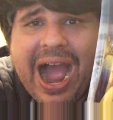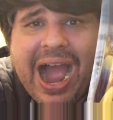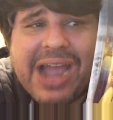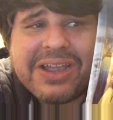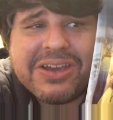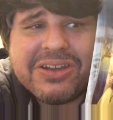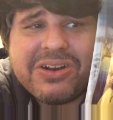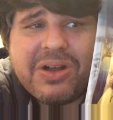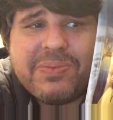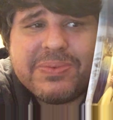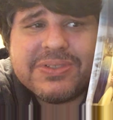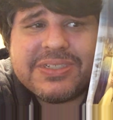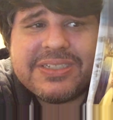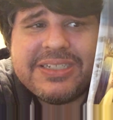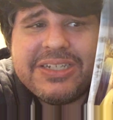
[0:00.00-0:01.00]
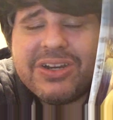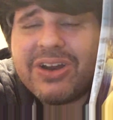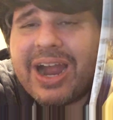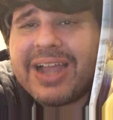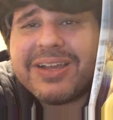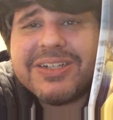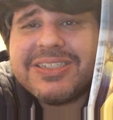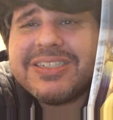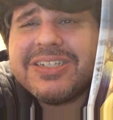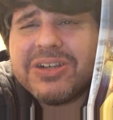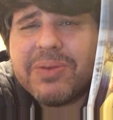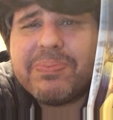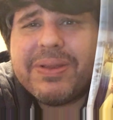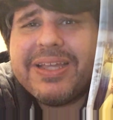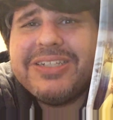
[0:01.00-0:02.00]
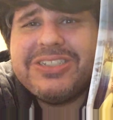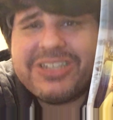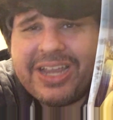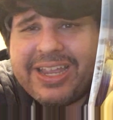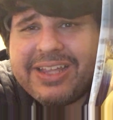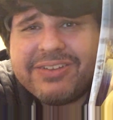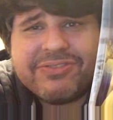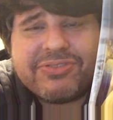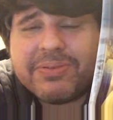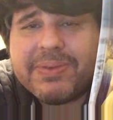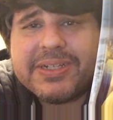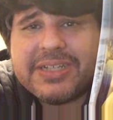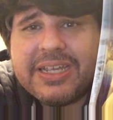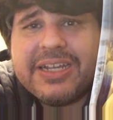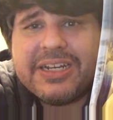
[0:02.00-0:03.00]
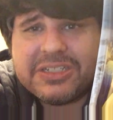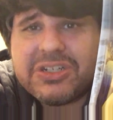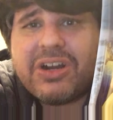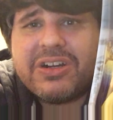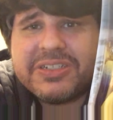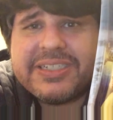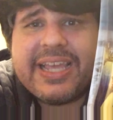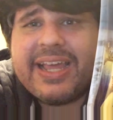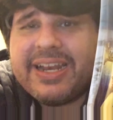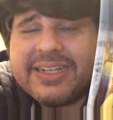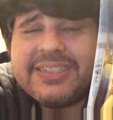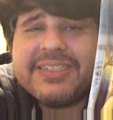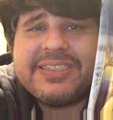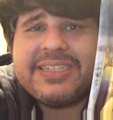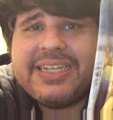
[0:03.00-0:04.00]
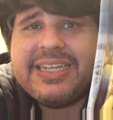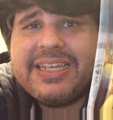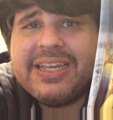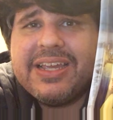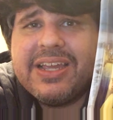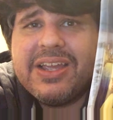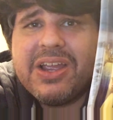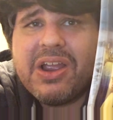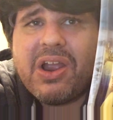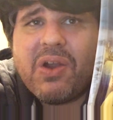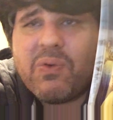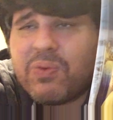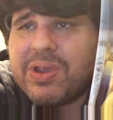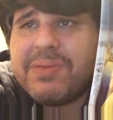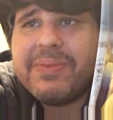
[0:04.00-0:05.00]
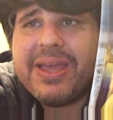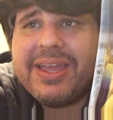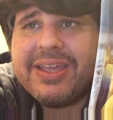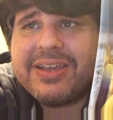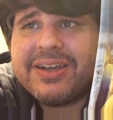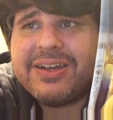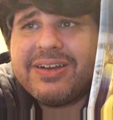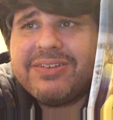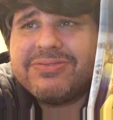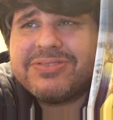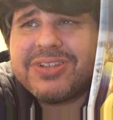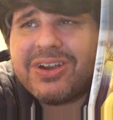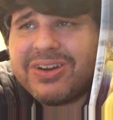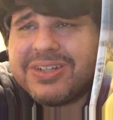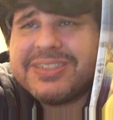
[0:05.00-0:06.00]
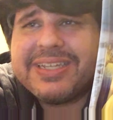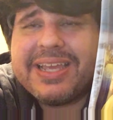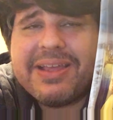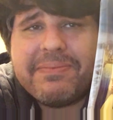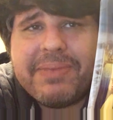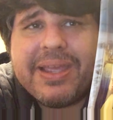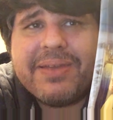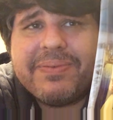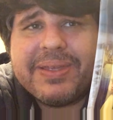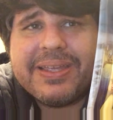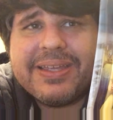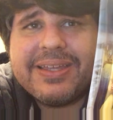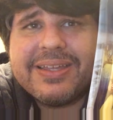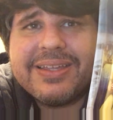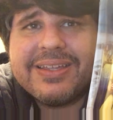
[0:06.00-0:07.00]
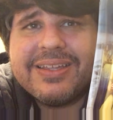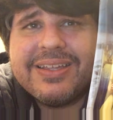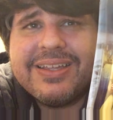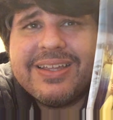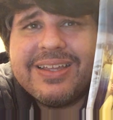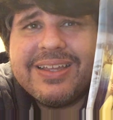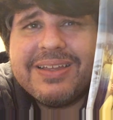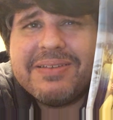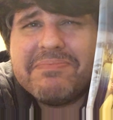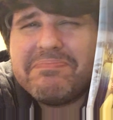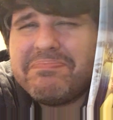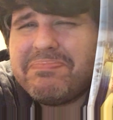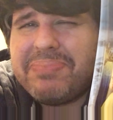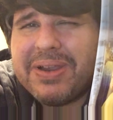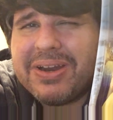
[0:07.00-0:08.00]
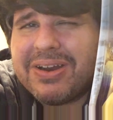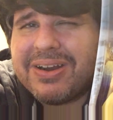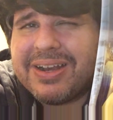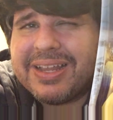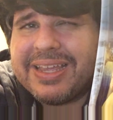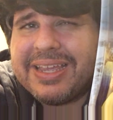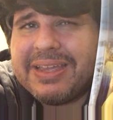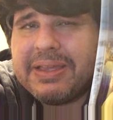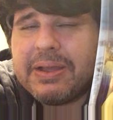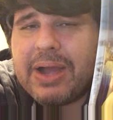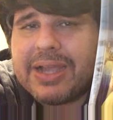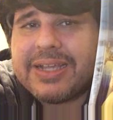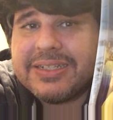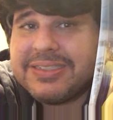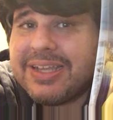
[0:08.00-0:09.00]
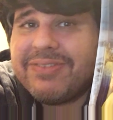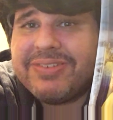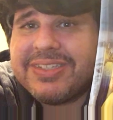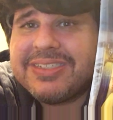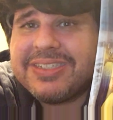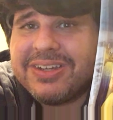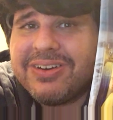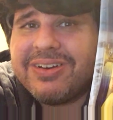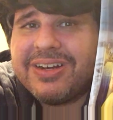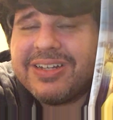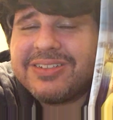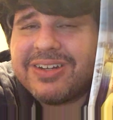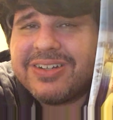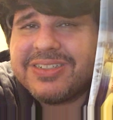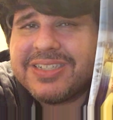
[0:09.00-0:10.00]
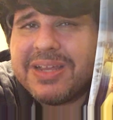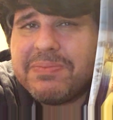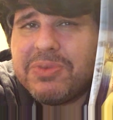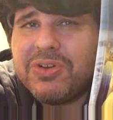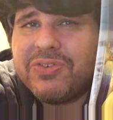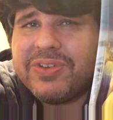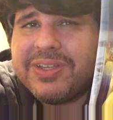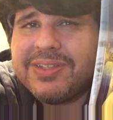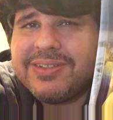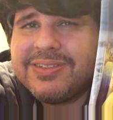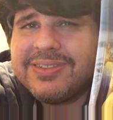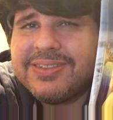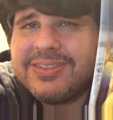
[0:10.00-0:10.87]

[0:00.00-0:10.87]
I could almost see her, I could see her play Jane from in a Tarzan, a Disney remake of Tarzan maybe. Barely. I could definitely see her in a Tarzan movie.